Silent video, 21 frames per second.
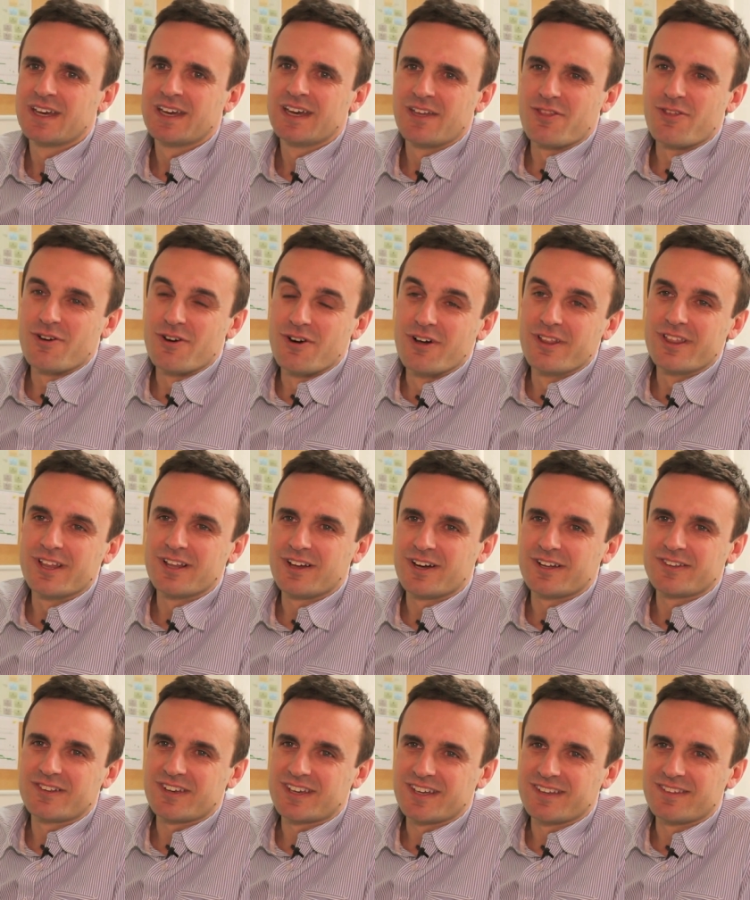Although the
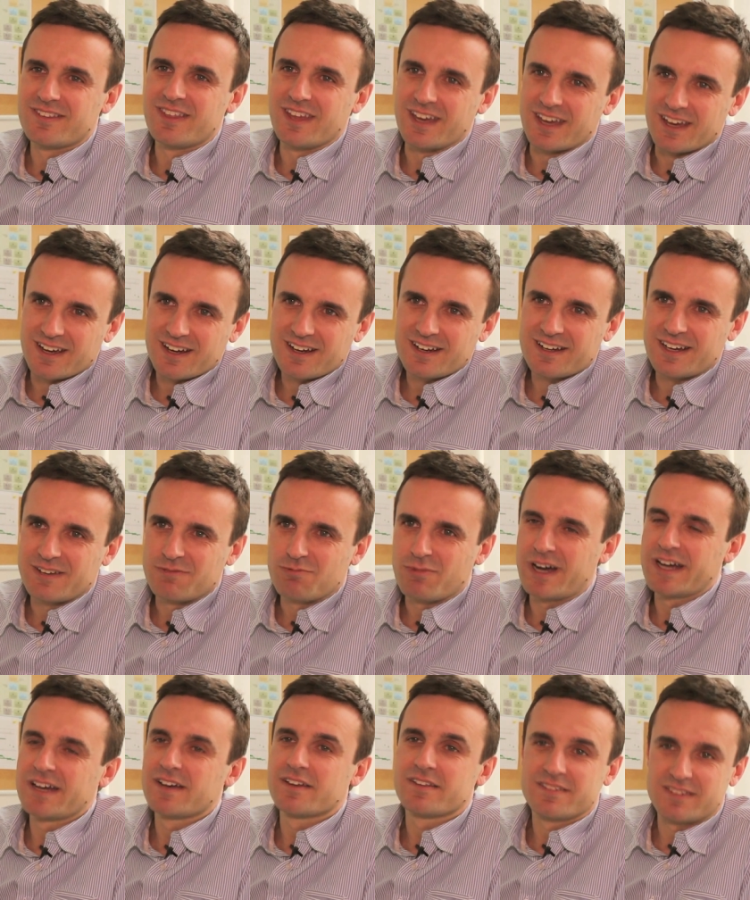logic is there, and
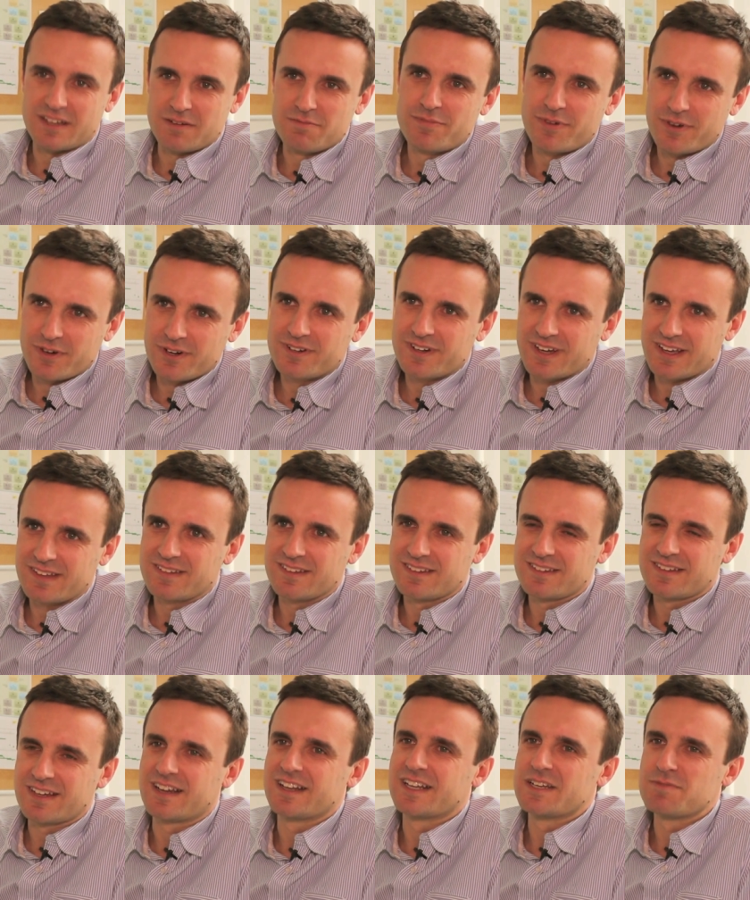while some progress is
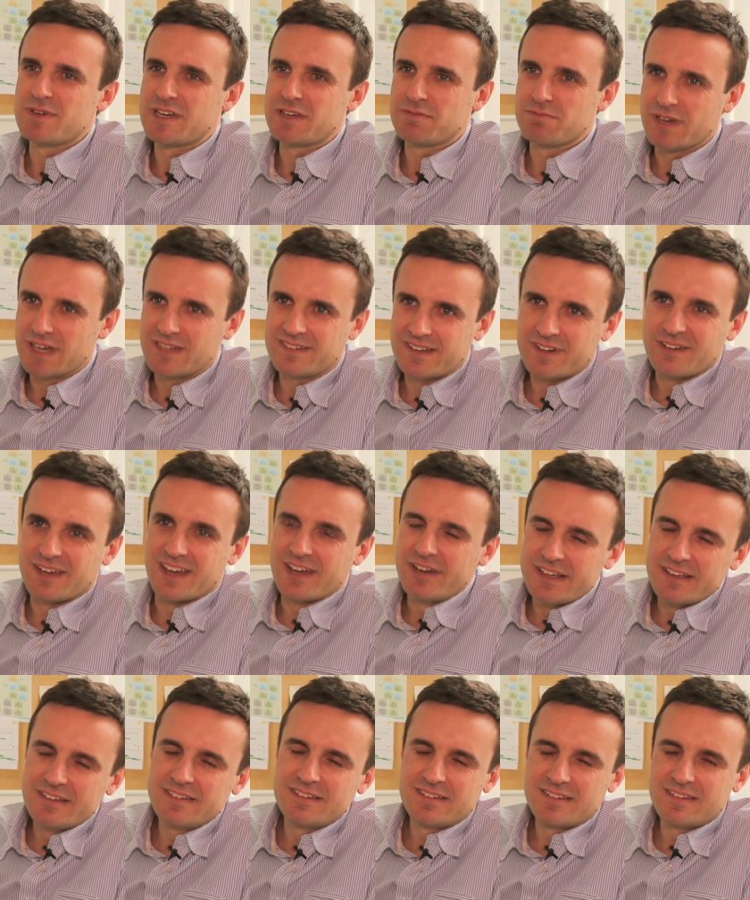certainly being made, there
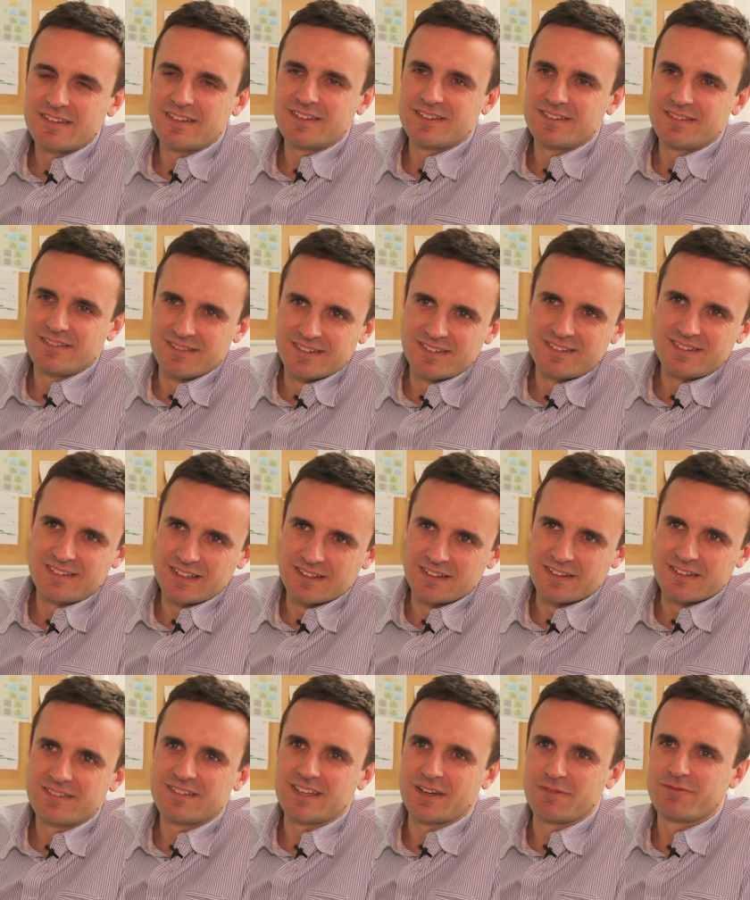is
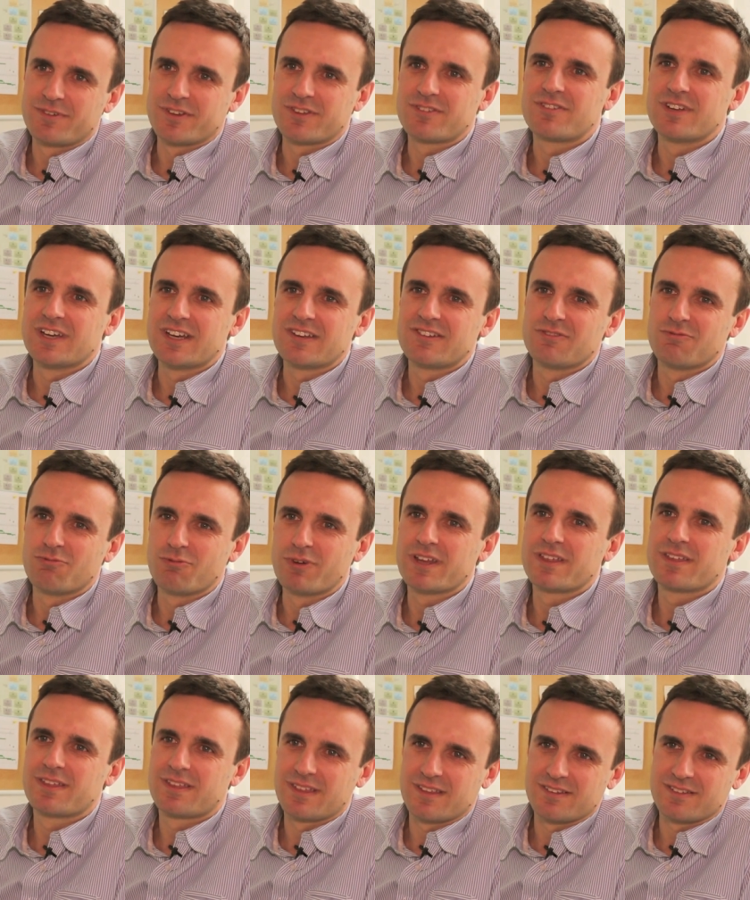still some frustration
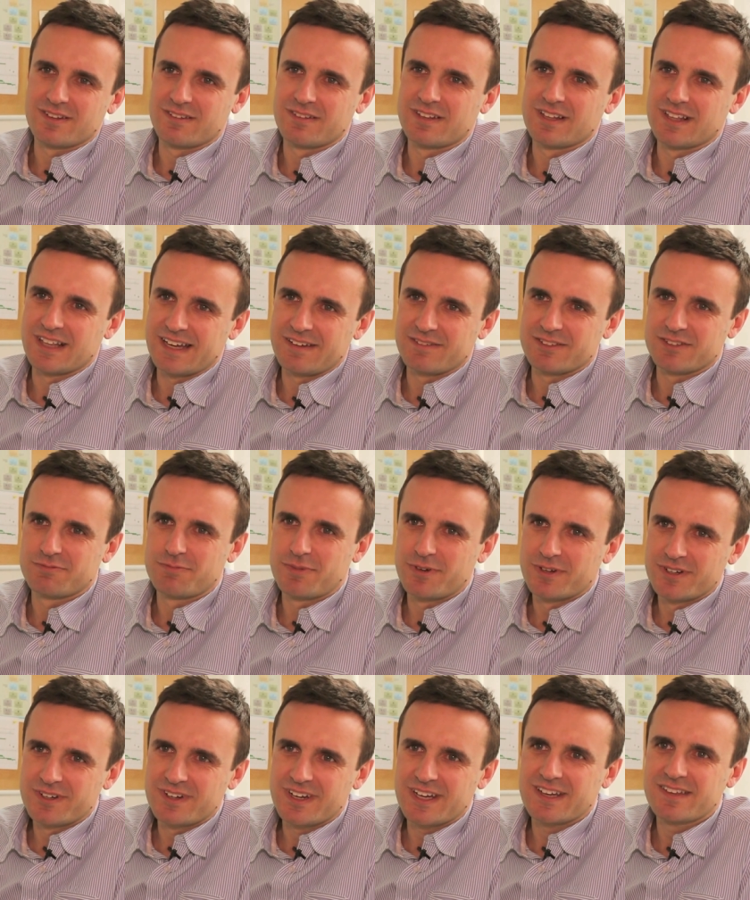with sort of the level of
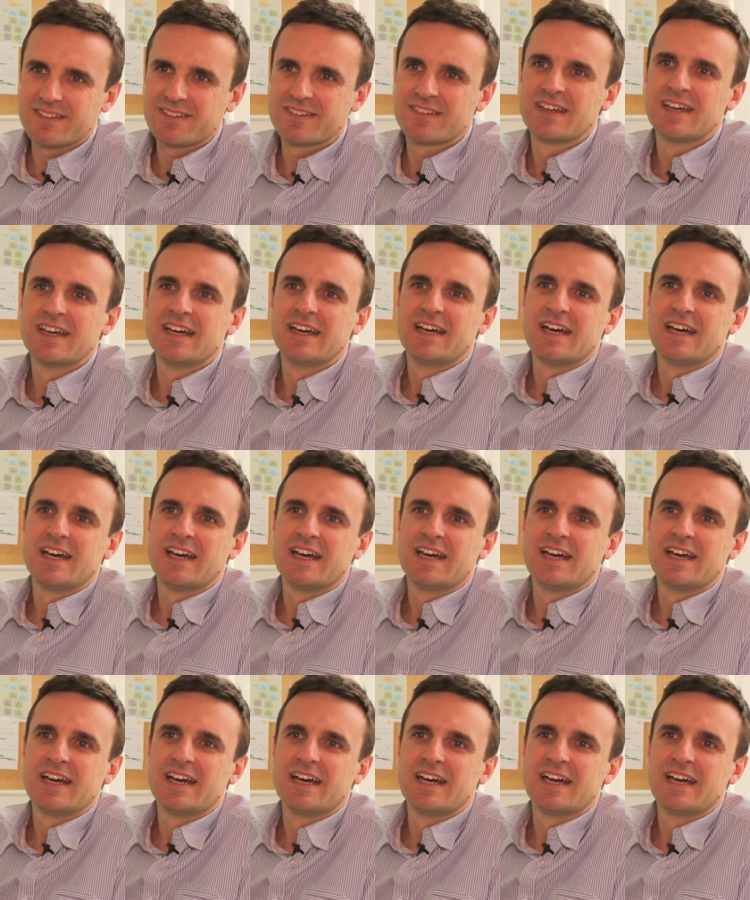progress